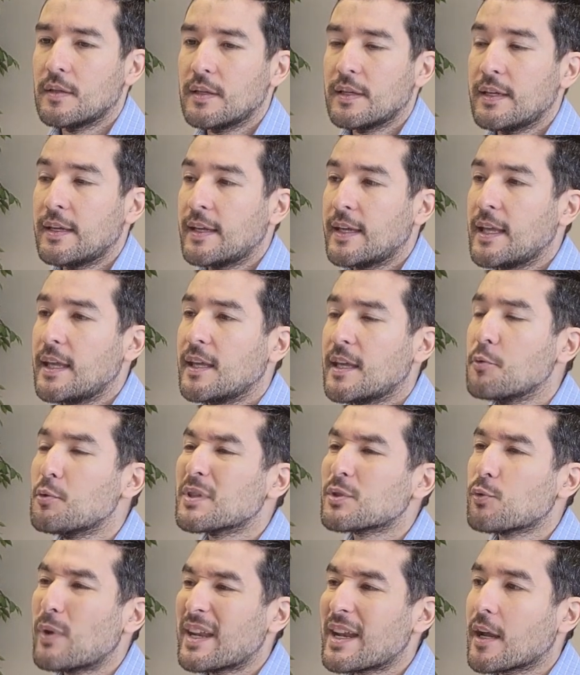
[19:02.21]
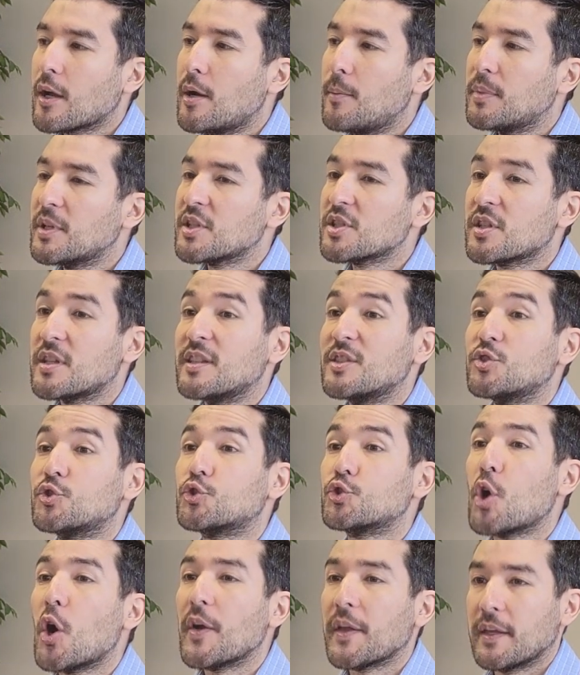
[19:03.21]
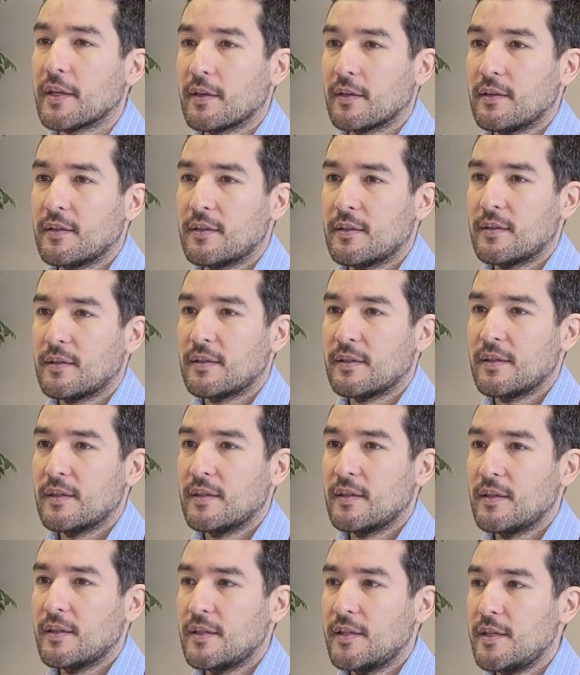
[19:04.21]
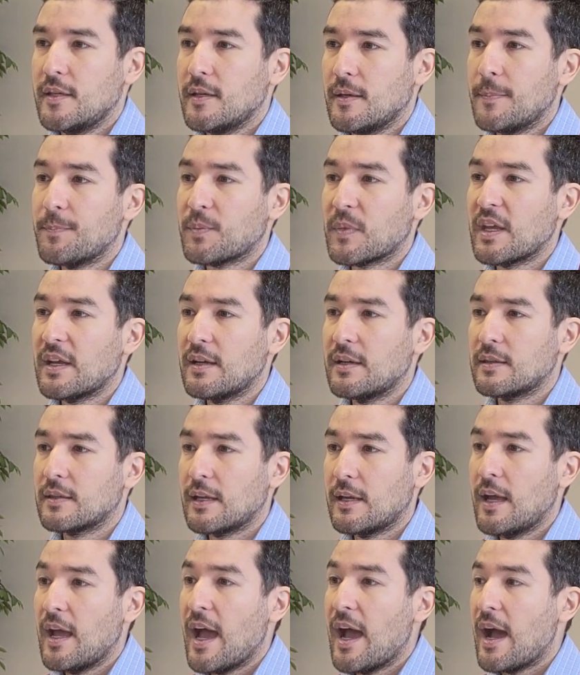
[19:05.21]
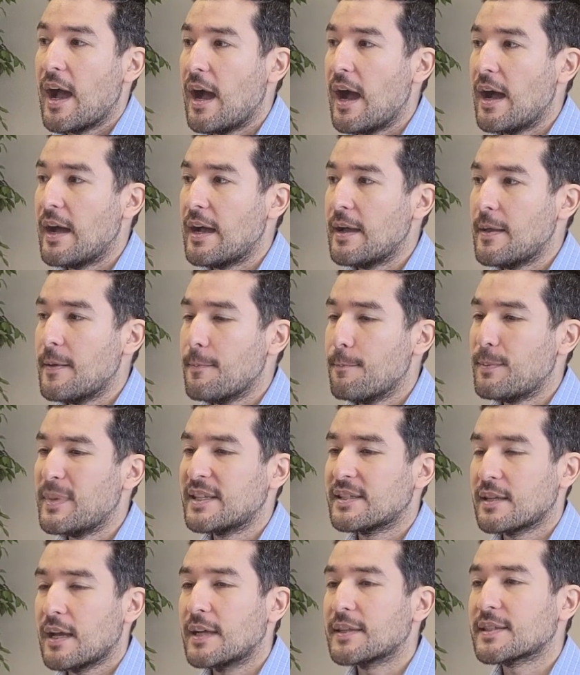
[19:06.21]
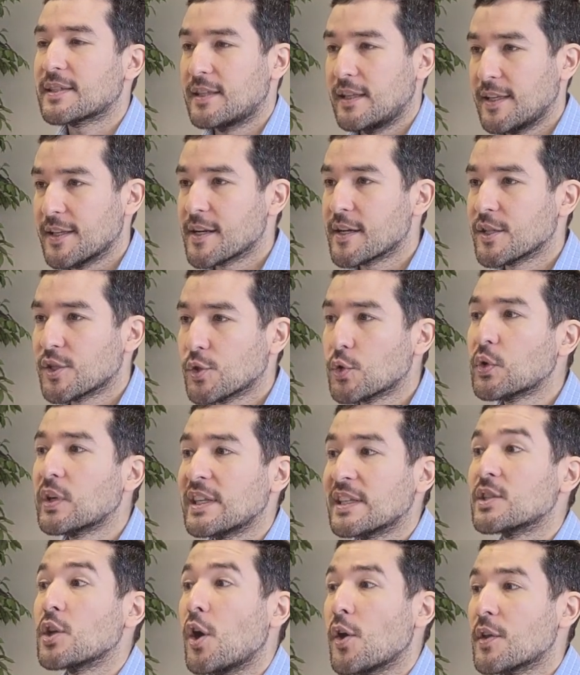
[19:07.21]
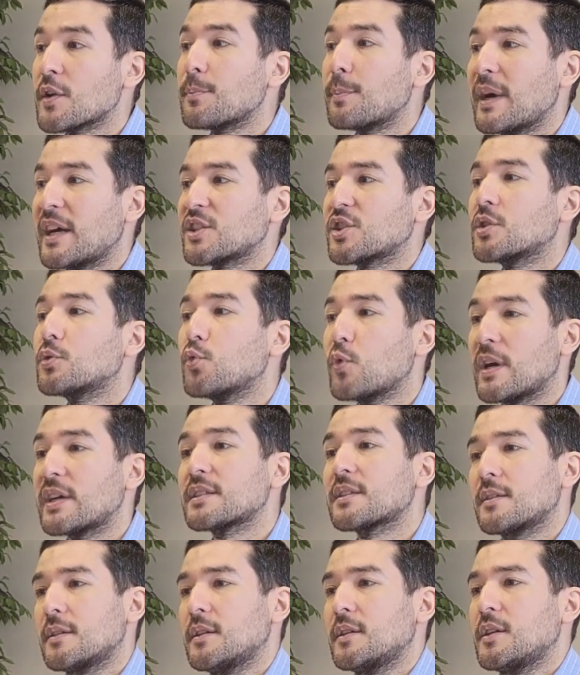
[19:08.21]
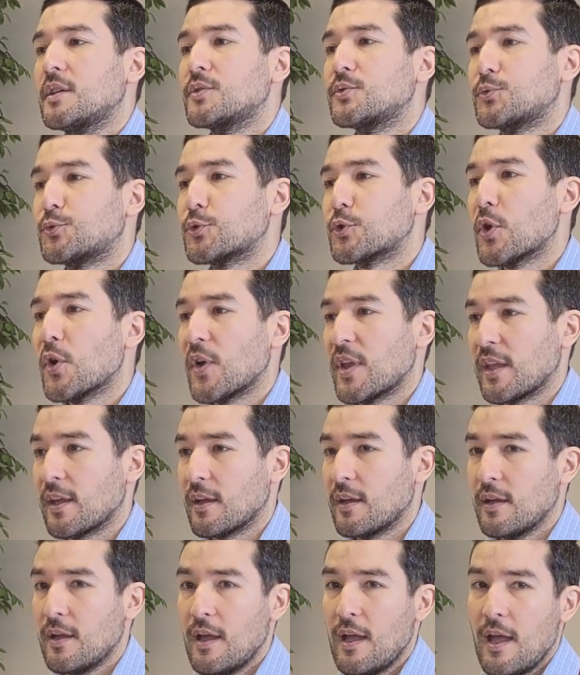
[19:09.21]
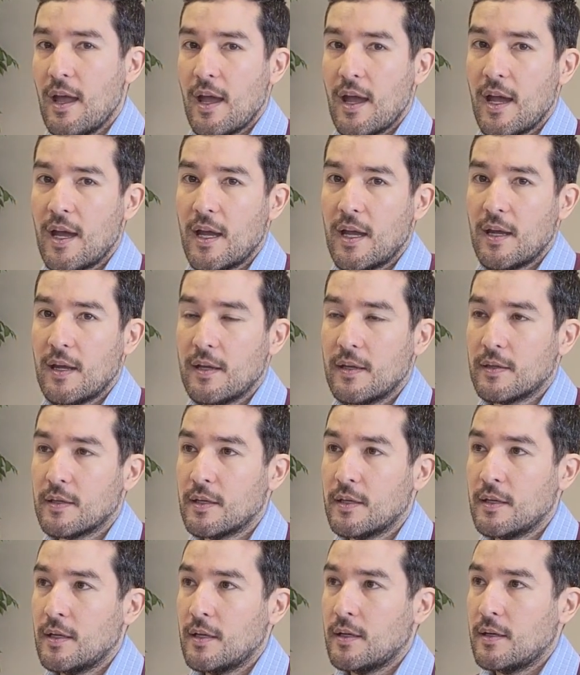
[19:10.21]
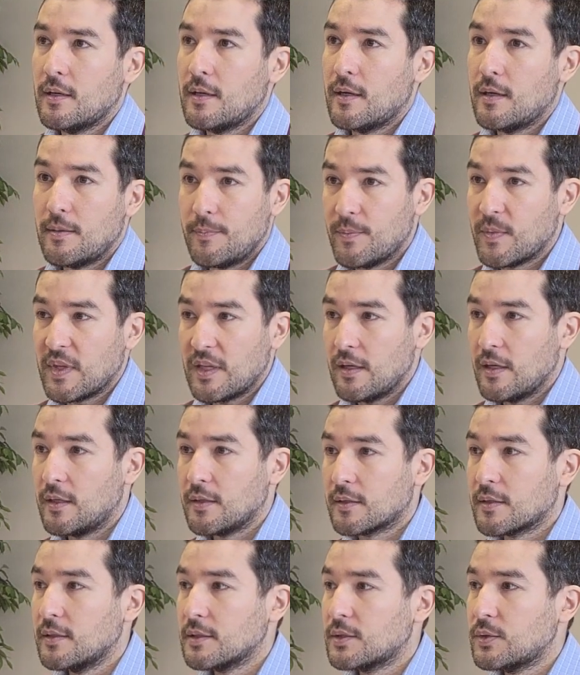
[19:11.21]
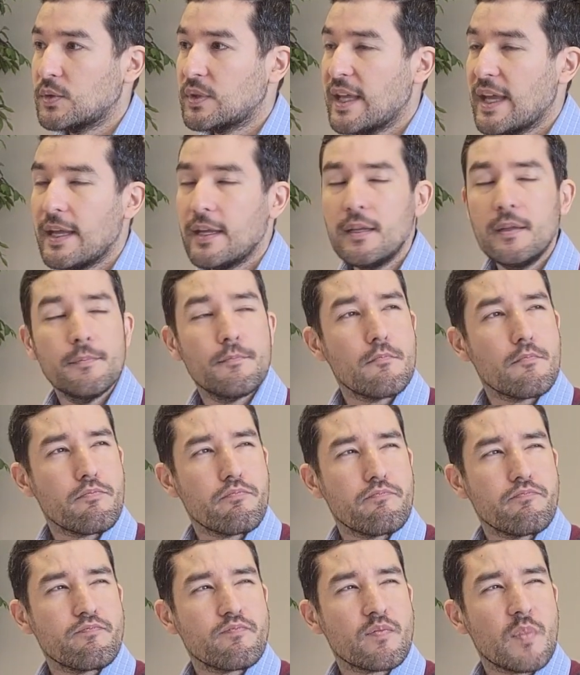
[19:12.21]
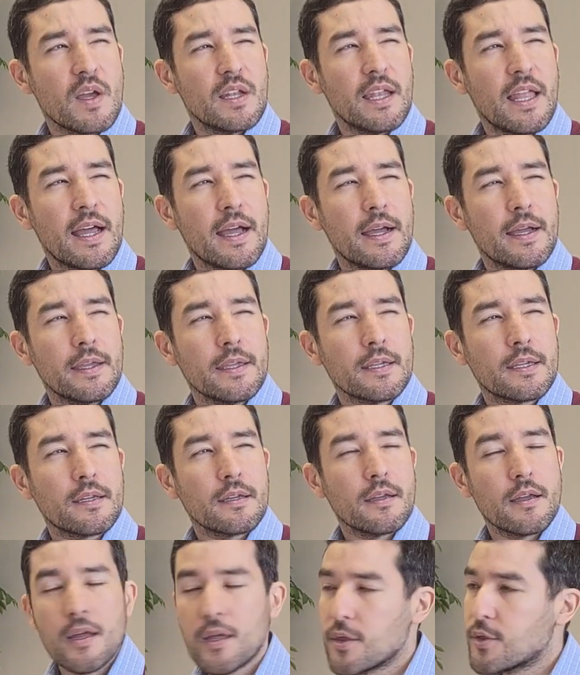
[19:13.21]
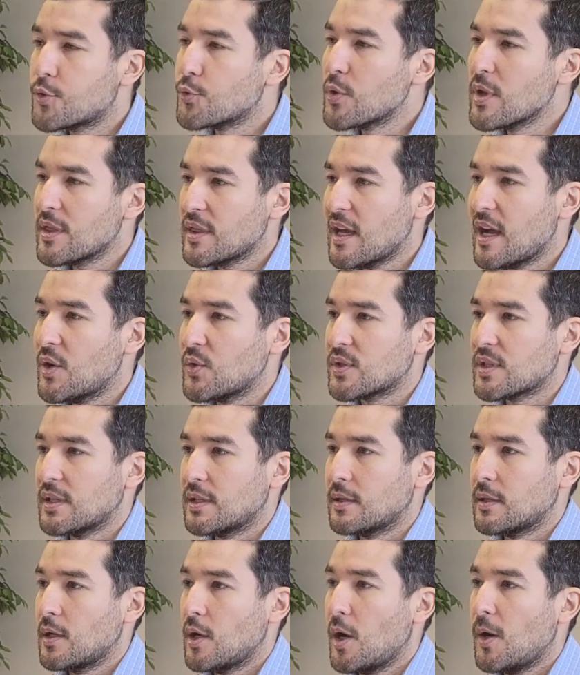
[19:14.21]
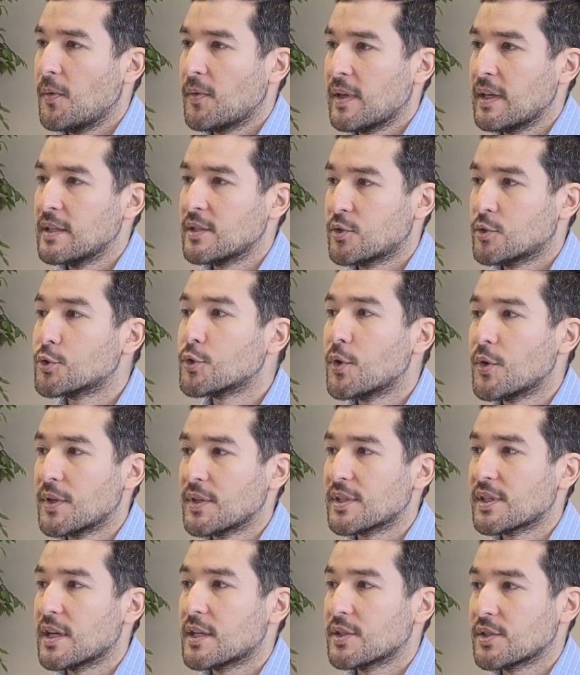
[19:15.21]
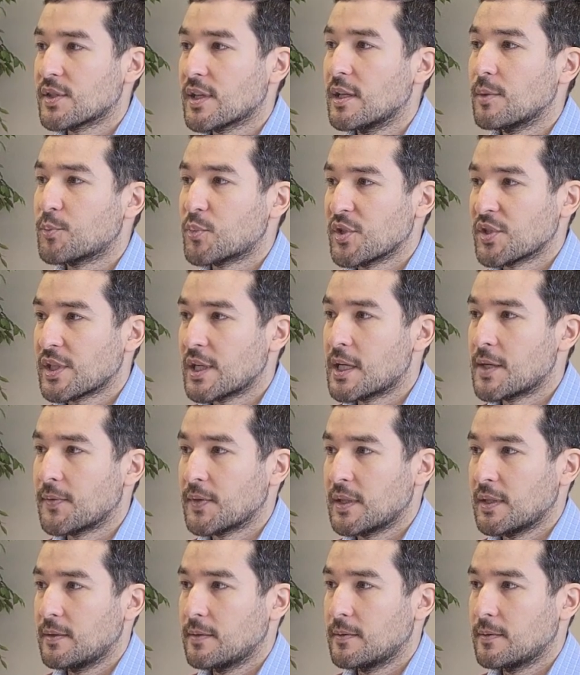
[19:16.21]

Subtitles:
He was quite accomplished in drawing. And besides literature, his other passion was drawing. And until today, like 3,000 of his drawings are still preserved.